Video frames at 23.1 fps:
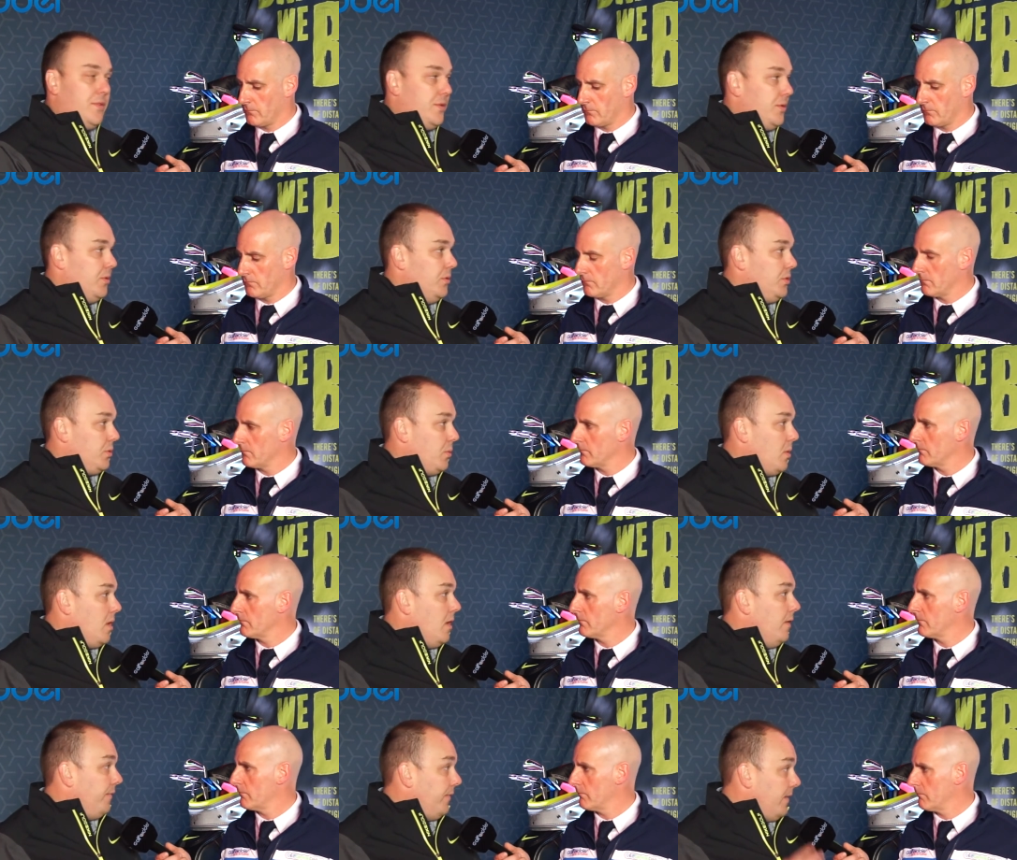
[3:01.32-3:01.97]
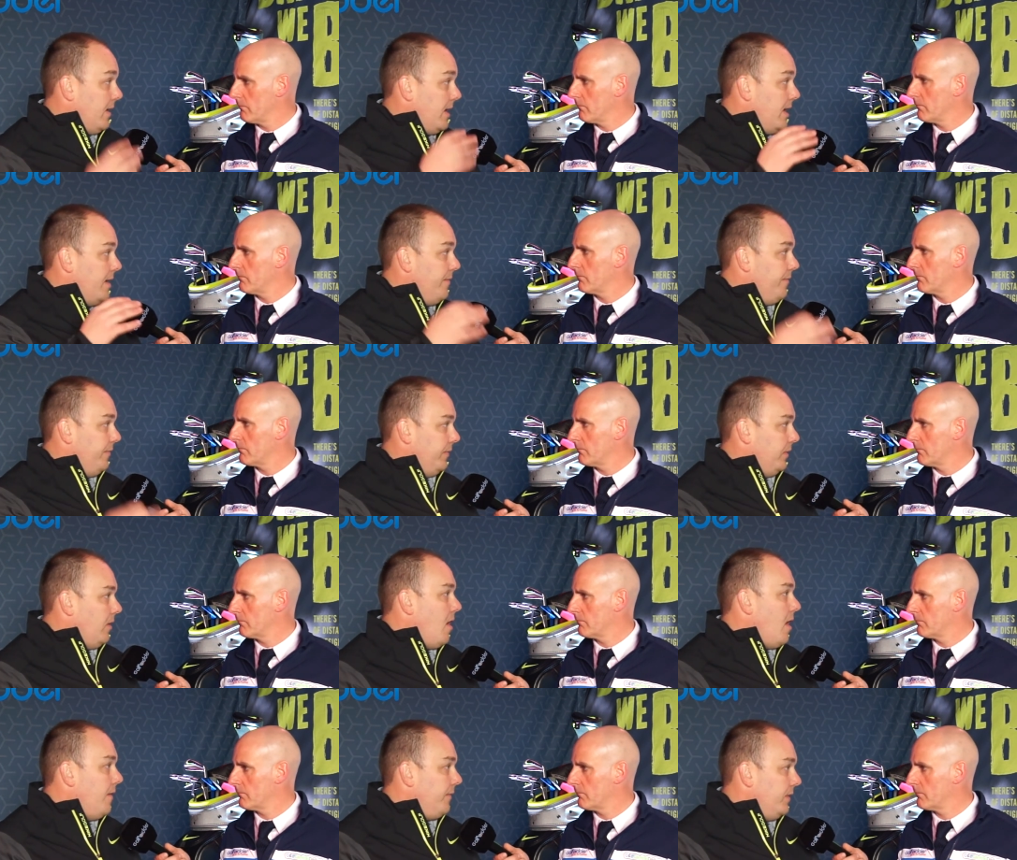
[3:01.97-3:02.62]
Speaker 1: through 12.5
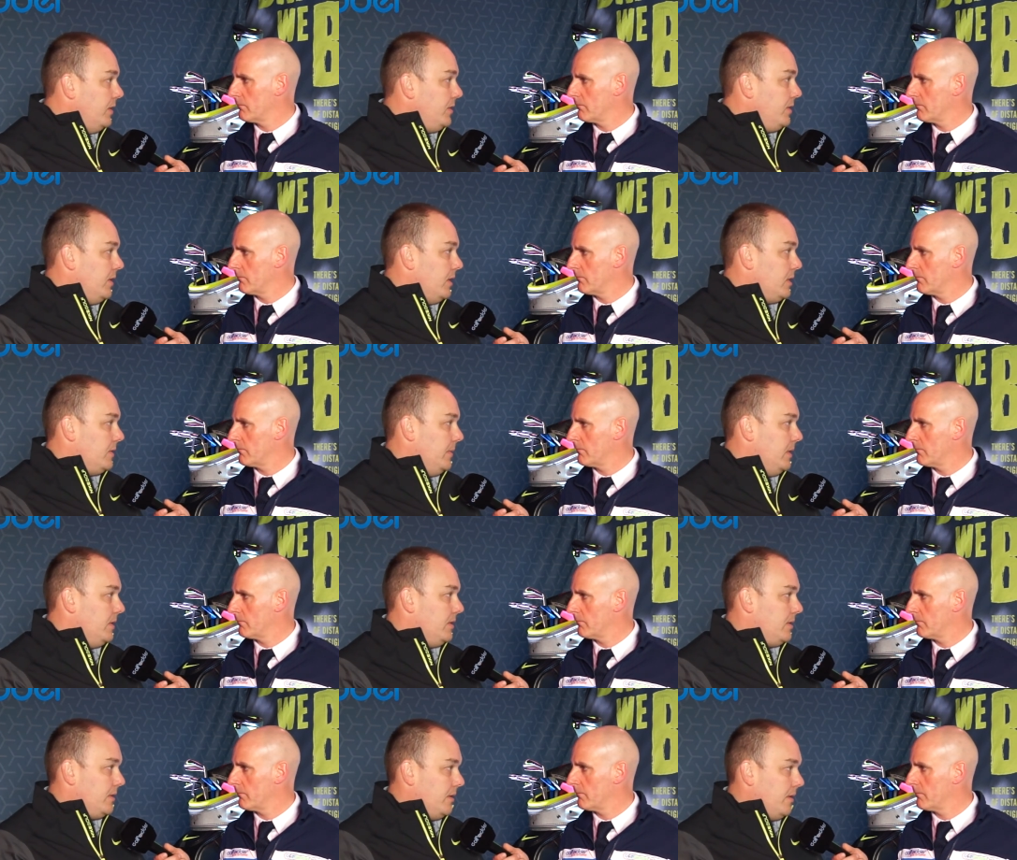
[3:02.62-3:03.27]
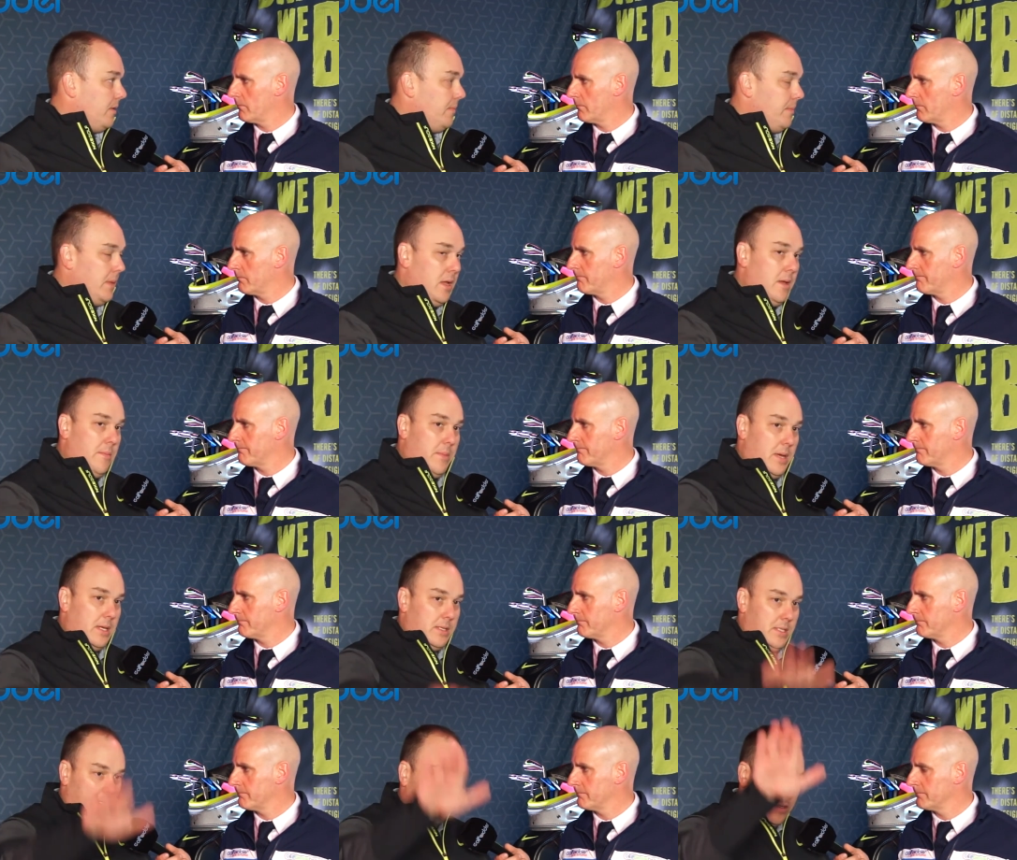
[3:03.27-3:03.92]
loft adjustment. So
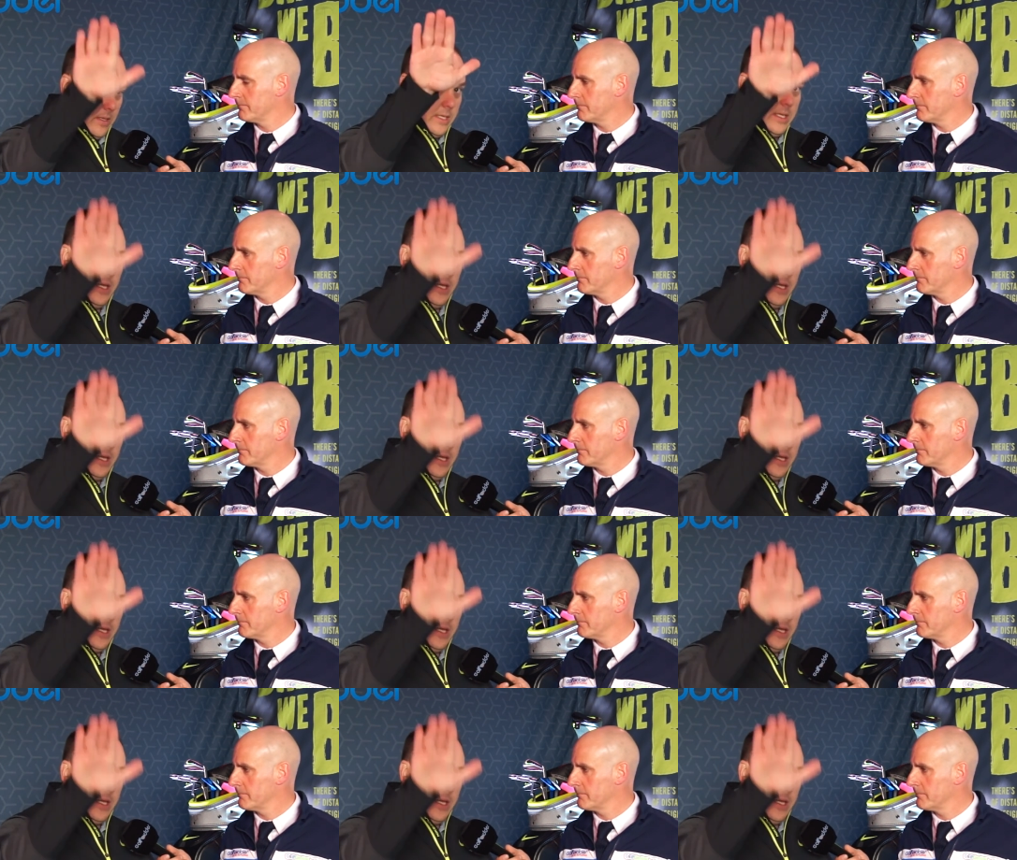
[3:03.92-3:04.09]
basically